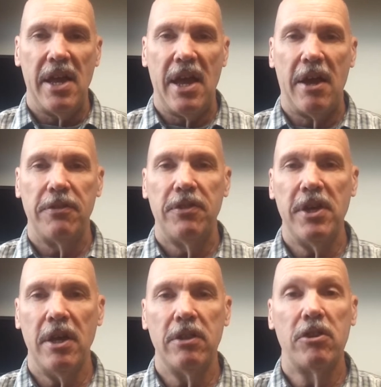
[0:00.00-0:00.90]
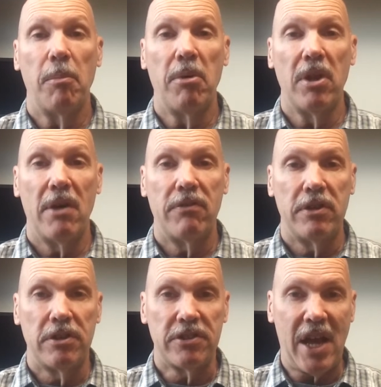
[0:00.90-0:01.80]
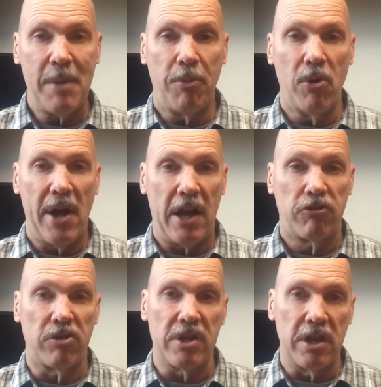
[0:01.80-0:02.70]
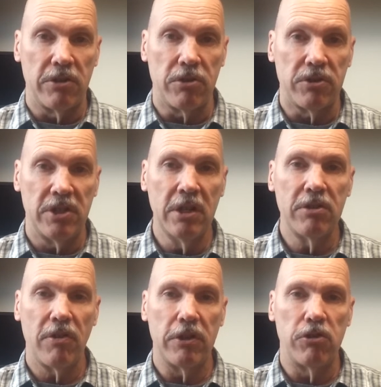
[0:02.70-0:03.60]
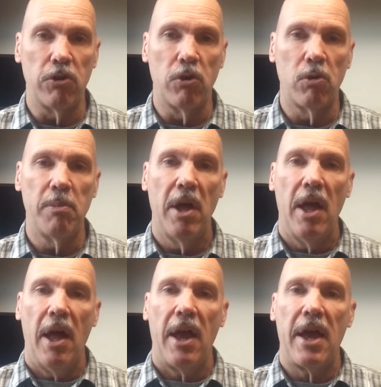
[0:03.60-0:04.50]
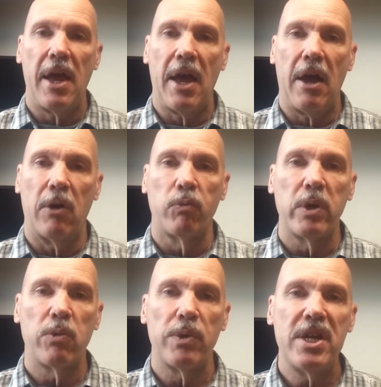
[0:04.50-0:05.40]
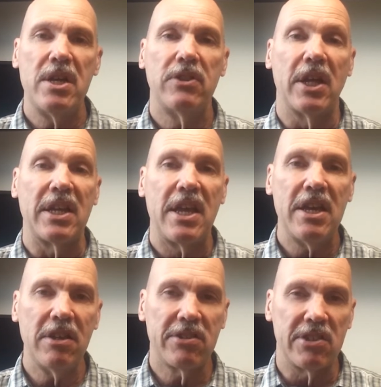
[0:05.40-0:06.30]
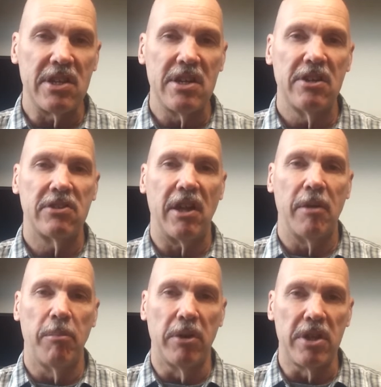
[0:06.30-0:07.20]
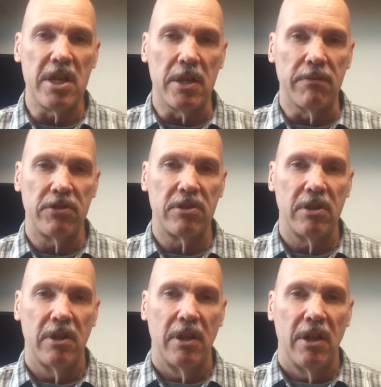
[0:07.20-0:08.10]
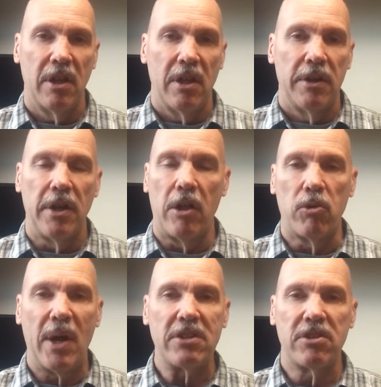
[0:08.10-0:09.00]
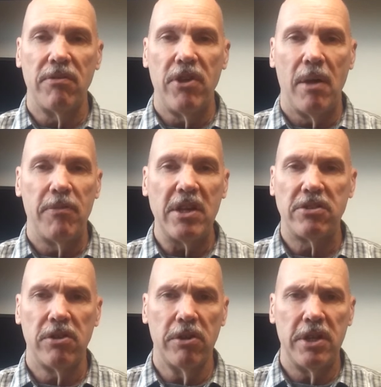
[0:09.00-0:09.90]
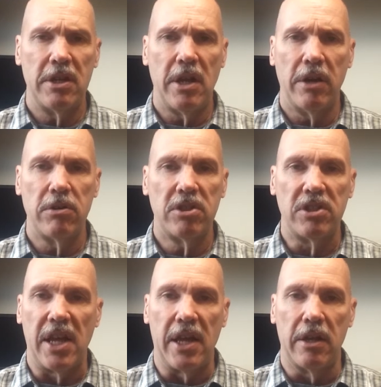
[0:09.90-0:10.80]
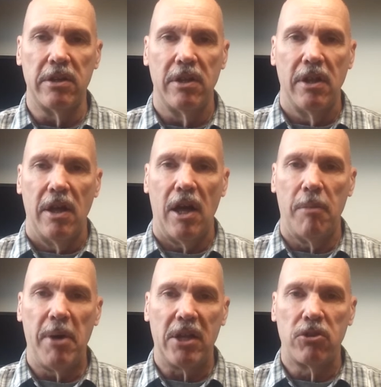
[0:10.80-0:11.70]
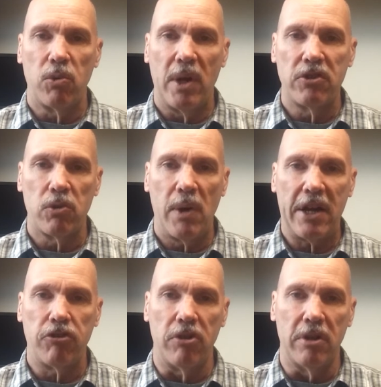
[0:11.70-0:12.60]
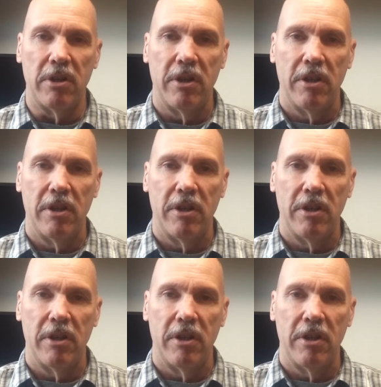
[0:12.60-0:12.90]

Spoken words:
And then the beloved disciple actually enters into the tomb, and we read that he sees and believes. Now, the rest of them, they still didn't understand about the resurrection,